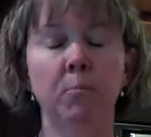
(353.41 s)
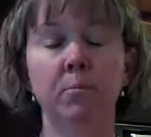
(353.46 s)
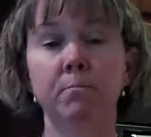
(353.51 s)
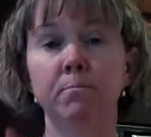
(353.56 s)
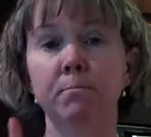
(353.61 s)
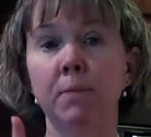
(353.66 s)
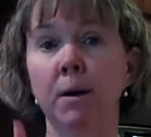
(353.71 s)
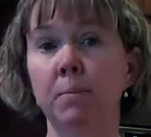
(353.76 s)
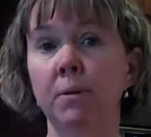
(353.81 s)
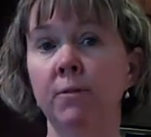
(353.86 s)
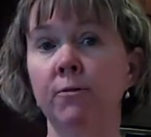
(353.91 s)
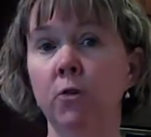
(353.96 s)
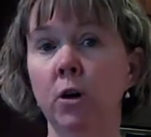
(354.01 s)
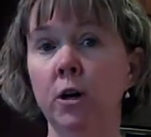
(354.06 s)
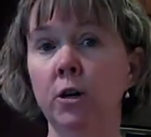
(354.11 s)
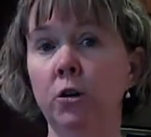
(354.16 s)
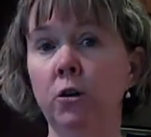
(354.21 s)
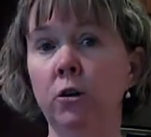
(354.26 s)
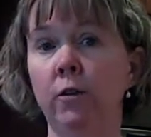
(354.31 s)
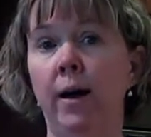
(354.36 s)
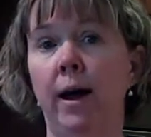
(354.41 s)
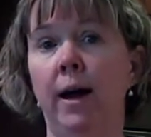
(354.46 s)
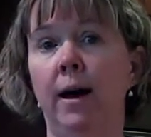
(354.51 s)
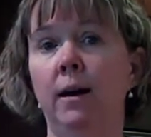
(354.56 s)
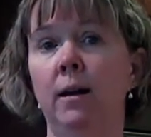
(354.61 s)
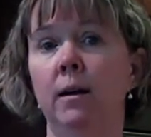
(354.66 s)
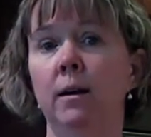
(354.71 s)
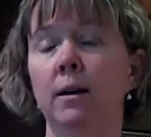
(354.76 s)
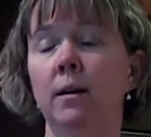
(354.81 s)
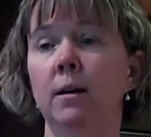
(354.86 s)
But before I do
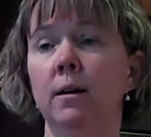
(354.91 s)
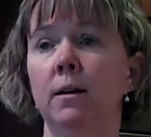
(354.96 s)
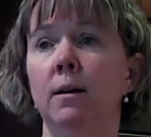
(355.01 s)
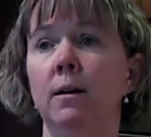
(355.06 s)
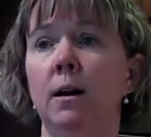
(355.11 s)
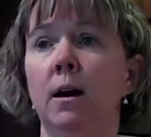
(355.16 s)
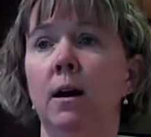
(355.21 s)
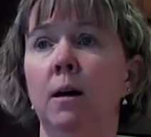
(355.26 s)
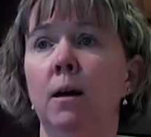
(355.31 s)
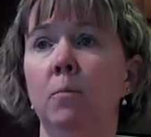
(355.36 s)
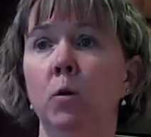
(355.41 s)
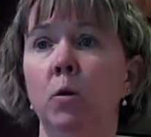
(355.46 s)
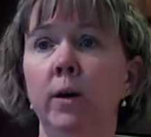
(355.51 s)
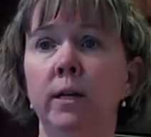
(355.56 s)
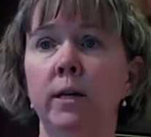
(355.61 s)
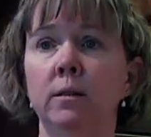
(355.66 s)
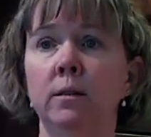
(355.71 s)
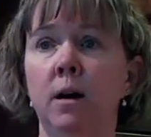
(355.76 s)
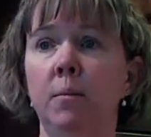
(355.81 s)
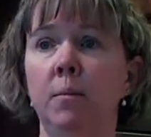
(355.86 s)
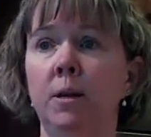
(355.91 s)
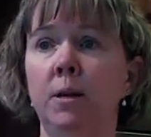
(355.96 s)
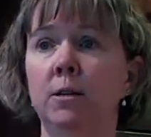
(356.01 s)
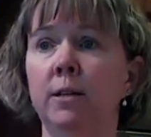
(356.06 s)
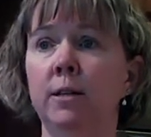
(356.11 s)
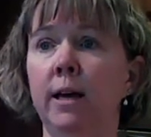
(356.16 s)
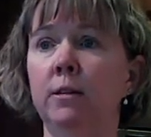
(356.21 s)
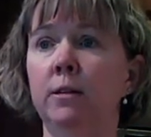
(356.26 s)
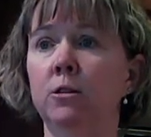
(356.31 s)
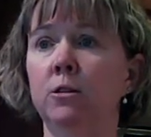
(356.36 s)
that, Maria taught me to
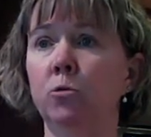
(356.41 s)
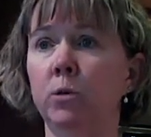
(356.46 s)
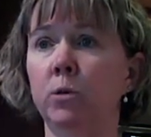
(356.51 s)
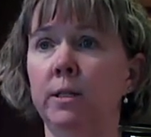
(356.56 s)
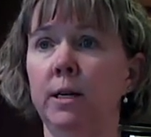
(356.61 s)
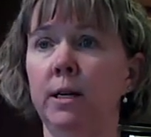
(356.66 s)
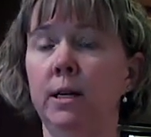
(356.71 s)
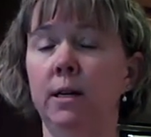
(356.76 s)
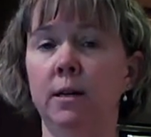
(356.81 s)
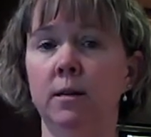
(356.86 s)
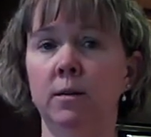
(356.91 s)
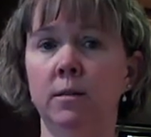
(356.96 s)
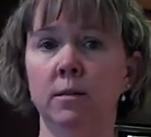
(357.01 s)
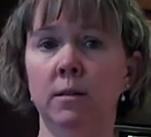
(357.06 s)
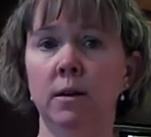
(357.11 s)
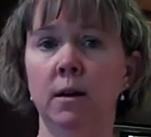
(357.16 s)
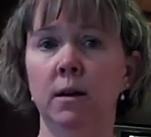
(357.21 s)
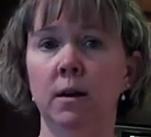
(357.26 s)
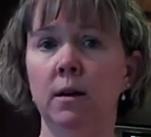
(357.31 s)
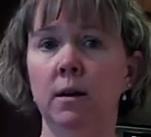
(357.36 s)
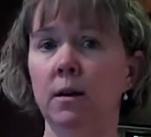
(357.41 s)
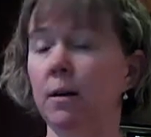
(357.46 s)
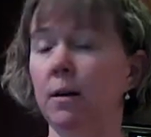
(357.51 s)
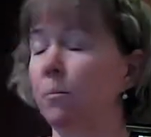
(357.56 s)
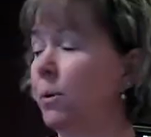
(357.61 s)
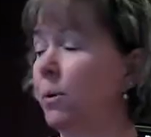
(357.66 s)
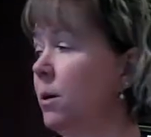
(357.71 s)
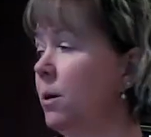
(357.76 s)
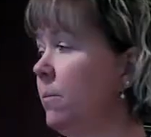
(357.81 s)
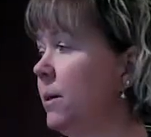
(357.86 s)
take the tortillas,
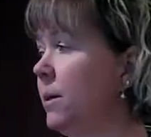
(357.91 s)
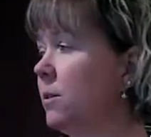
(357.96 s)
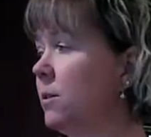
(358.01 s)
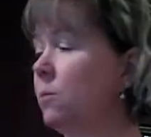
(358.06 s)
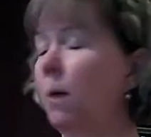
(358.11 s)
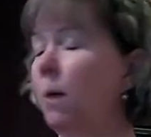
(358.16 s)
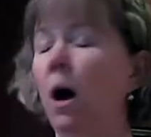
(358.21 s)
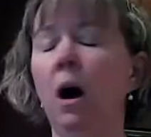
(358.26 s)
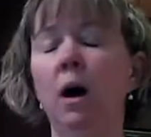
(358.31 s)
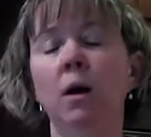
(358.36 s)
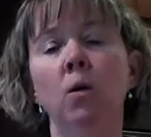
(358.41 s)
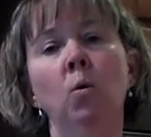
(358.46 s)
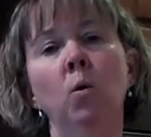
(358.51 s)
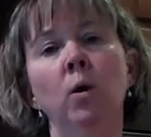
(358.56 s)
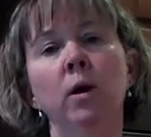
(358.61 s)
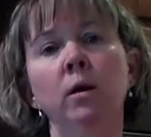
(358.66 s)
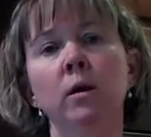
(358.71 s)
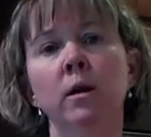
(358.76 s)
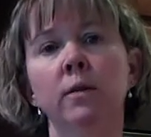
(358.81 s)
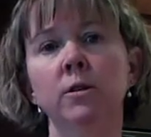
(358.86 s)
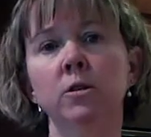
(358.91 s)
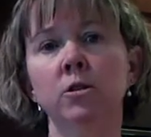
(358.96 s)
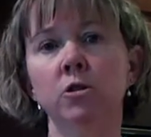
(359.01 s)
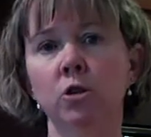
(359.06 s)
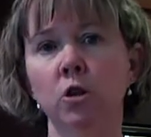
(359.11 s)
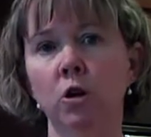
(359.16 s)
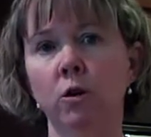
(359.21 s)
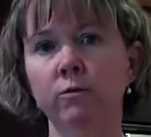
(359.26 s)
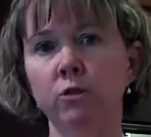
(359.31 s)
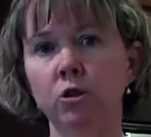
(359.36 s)
put them in some hot oil on the
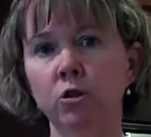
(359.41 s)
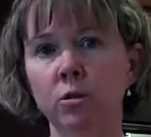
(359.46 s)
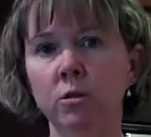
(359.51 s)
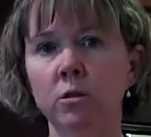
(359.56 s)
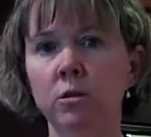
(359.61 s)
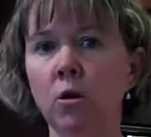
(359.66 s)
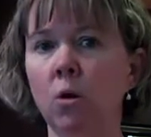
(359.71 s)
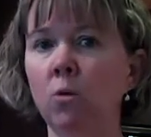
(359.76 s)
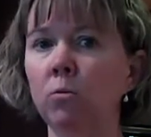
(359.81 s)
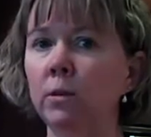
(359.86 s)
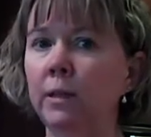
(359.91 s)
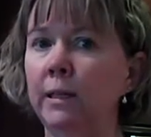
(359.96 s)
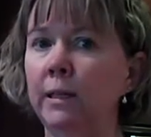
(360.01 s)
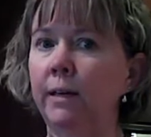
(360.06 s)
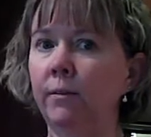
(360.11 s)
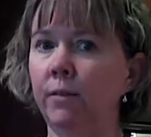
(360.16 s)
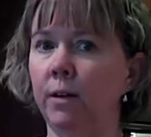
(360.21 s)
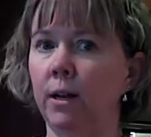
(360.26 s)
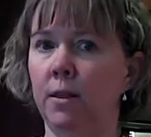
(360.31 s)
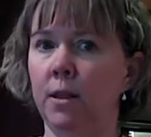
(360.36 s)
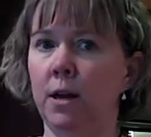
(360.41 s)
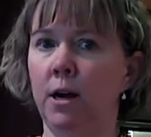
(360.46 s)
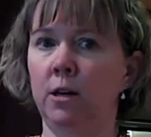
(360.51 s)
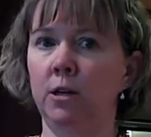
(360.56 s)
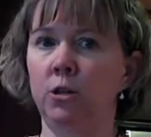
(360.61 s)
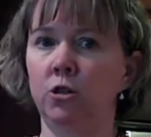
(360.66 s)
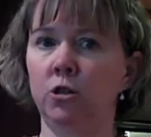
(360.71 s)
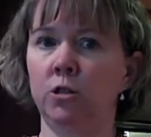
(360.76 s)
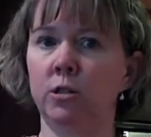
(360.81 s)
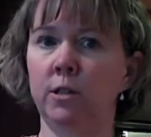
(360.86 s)
stove. Don't it there.
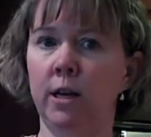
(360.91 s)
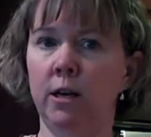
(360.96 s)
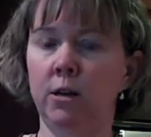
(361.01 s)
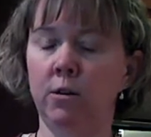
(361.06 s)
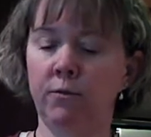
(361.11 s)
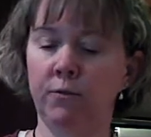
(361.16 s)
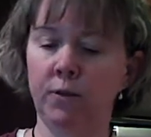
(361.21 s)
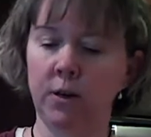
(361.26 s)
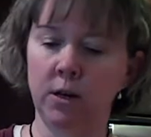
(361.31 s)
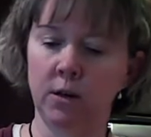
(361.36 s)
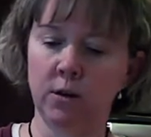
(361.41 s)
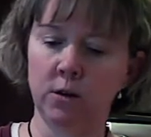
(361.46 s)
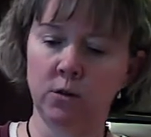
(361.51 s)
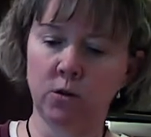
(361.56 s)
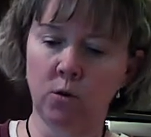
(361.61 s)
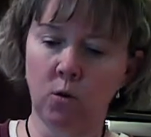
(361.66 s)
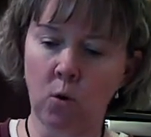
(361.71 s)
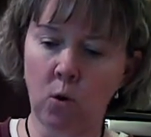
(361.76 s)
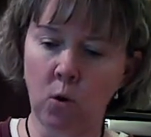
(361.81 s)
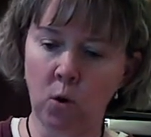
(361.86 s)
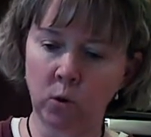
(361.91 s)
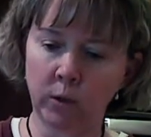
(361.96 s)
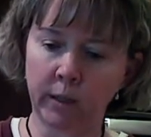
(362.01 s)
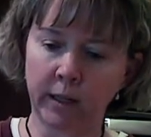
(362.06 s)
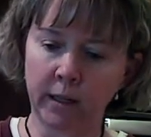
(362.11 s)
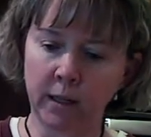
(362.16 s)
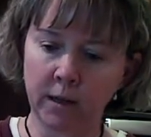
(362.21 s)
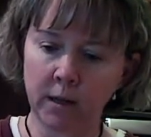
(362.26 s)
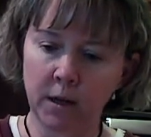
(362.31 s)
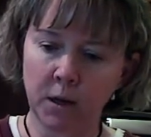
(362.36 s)
You just take your fingers, hold
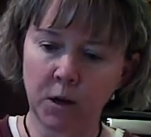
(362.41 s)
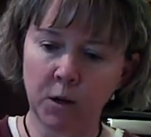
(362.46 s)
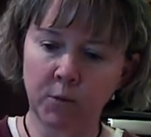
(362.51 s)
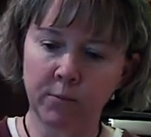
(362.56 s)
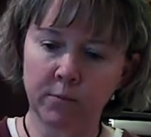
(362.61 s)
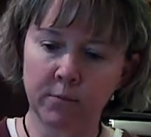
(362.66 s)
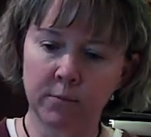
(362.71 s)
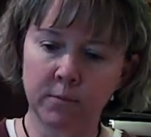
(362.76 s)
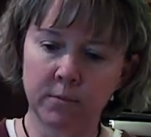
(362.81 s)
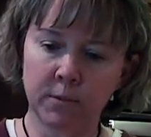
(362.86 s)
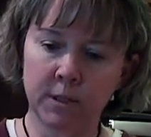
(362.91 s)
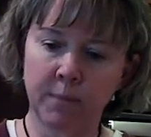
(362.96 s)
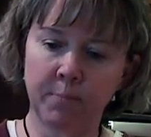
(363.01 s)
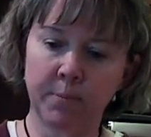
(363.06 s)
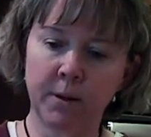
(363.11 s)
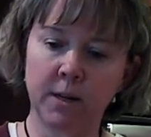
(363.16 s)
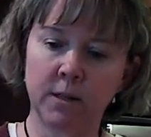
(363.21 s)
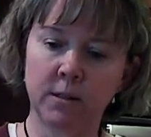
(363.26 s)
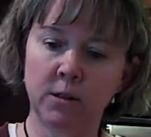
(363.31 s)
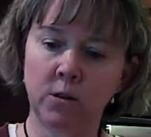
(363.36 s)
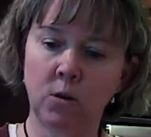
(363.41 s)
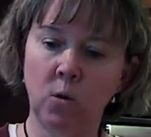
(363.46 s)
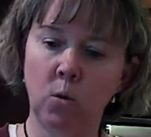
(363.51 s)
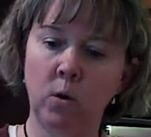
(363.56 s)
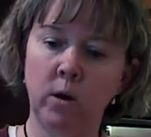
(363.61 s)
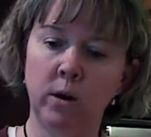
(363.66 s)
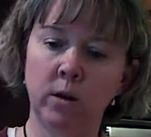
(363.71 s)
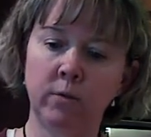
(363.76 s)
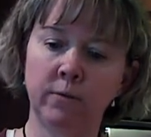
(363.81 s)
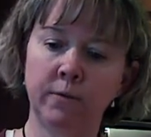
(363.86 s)
it, dip it into the
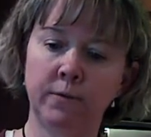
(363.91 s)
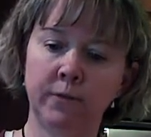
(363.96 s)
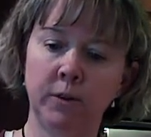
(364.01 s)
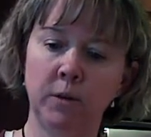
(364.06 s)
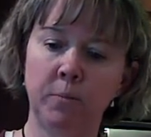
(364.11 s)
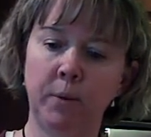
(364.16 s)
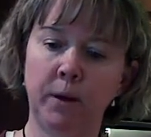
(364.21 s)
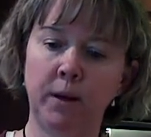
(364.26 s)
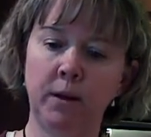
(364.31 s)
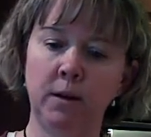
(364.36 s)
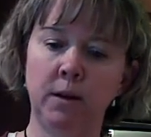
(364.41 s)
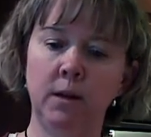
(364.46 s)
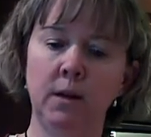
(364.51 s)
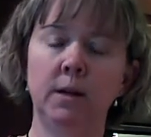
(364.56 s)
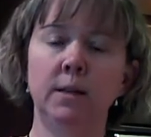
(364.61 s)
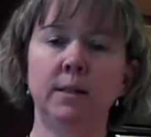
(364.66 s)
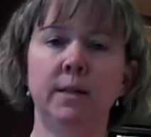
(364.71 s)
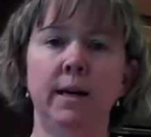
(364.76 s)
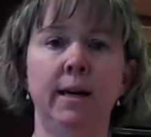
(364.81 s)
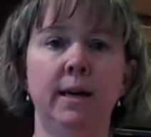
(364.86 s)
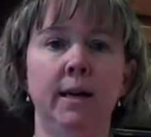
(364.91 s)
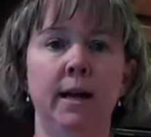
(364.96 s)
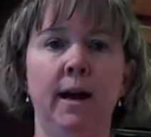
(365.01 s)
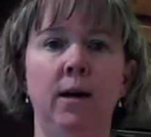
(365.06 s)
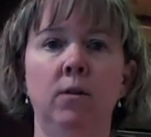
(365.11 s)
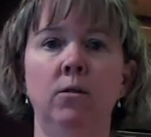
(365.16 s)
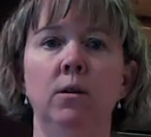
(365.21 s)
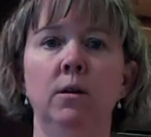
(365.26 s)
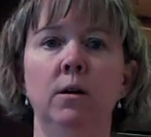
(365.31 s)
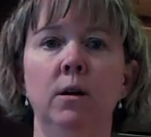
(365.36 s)
oil, flip it, take it out.